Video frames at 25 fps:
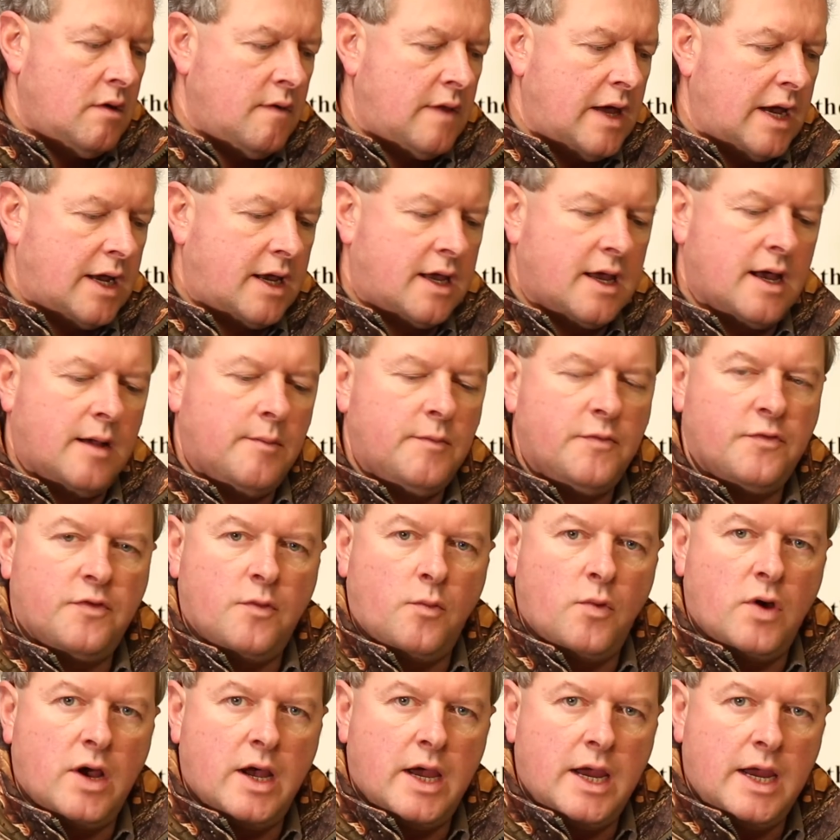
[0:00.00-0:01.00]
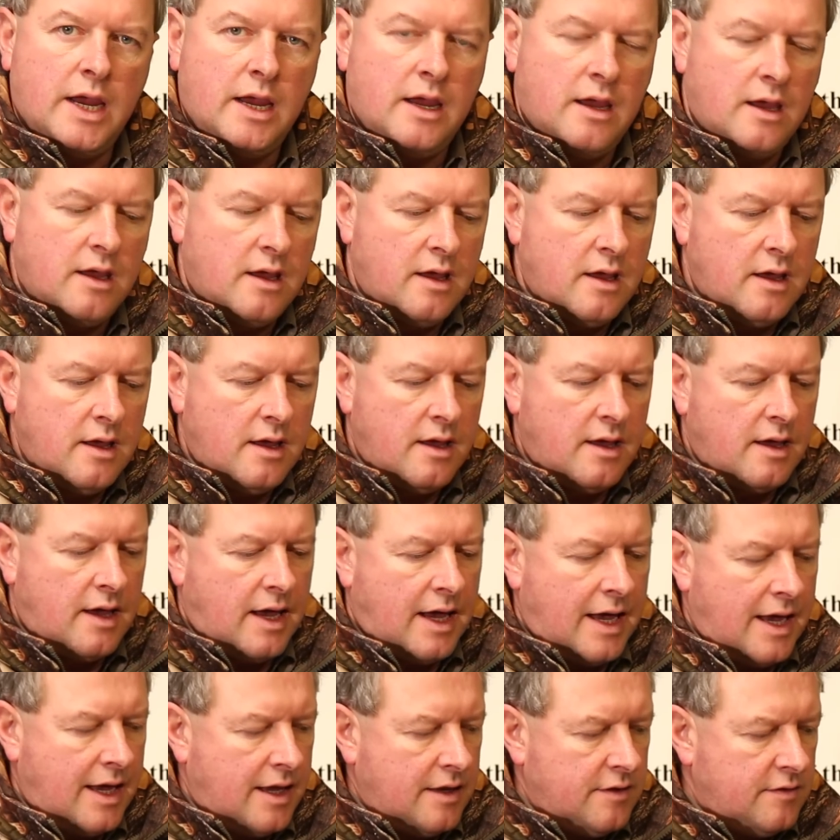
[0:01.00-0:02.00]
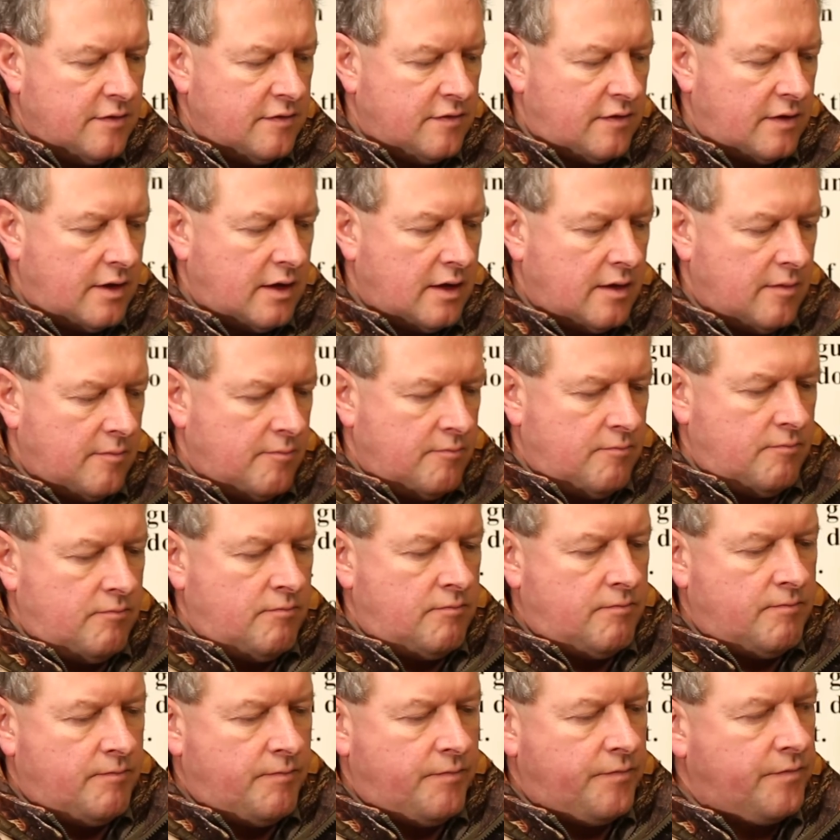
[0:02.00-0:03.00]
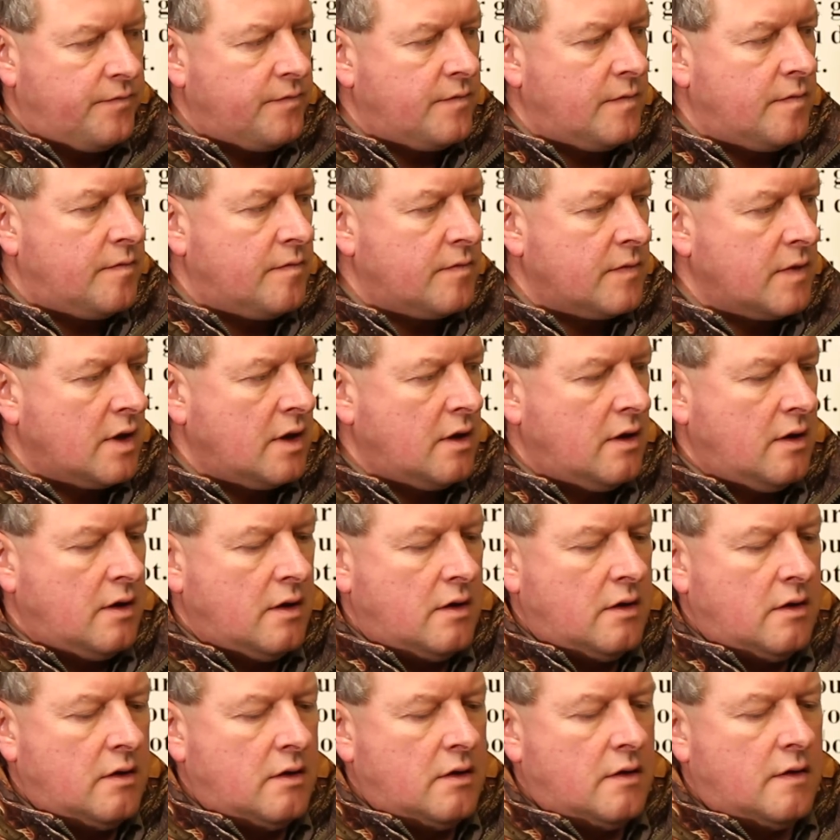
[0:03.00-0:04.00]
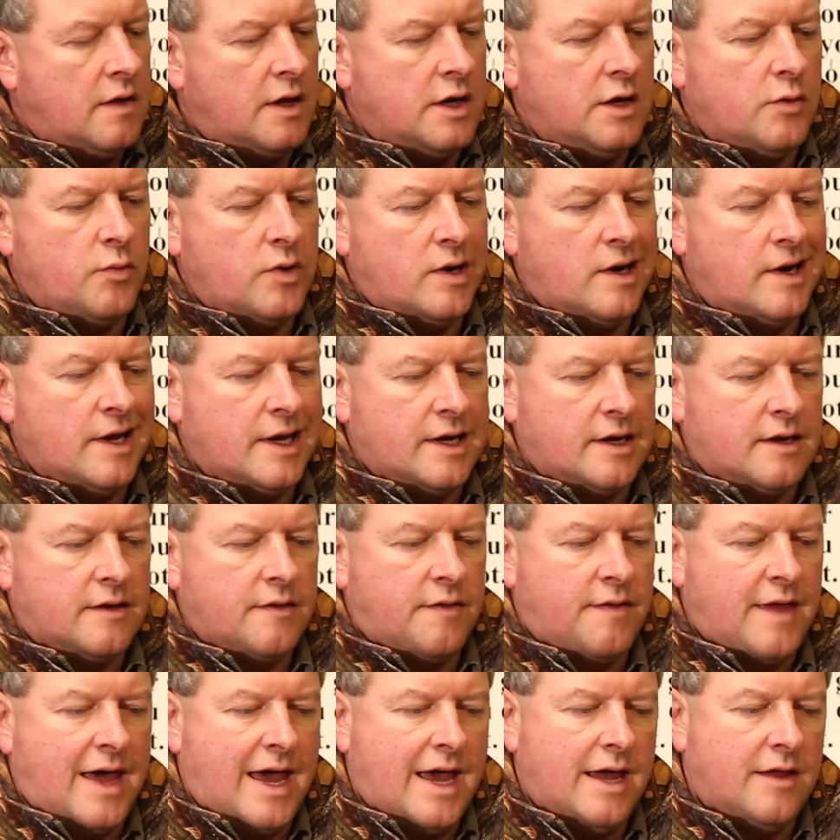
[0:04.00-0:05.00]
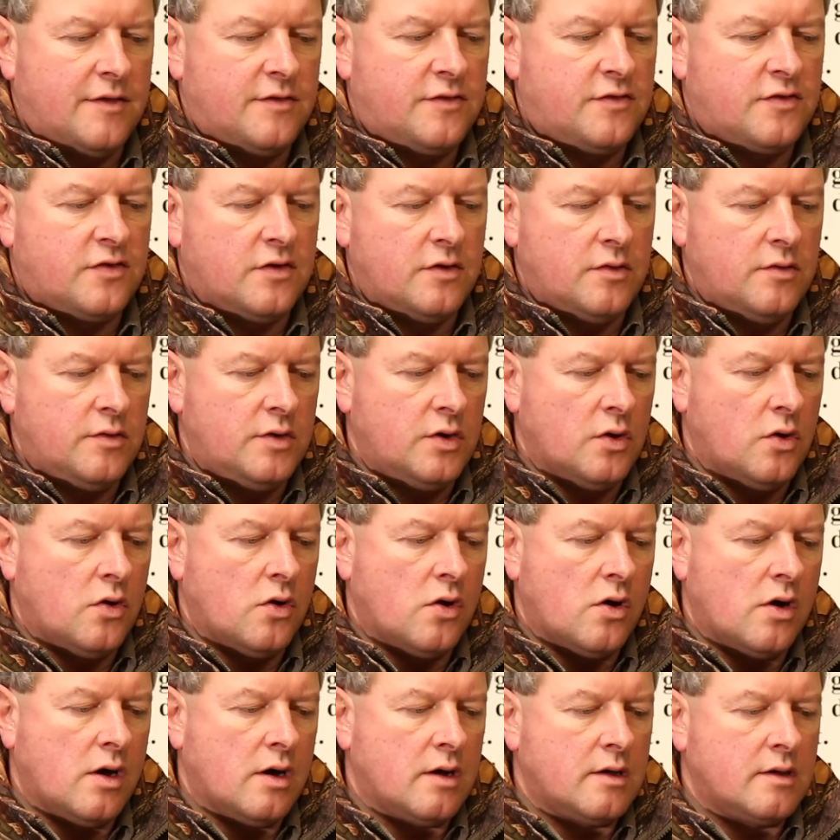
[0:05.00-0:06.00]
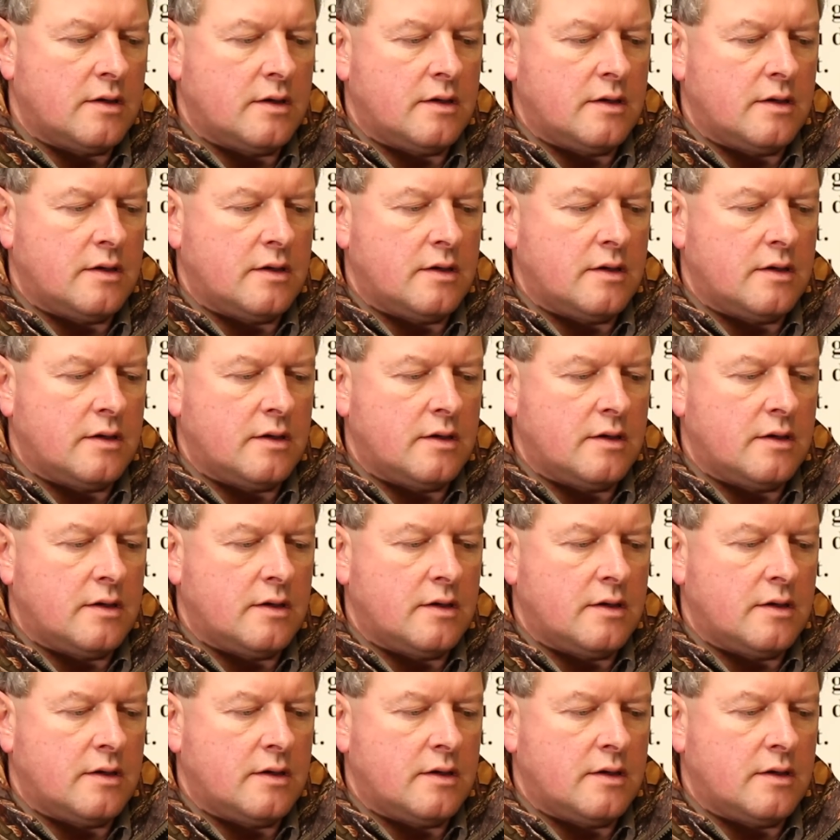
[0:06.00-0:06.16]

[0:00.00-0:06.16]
That comes away, and then you would link that to your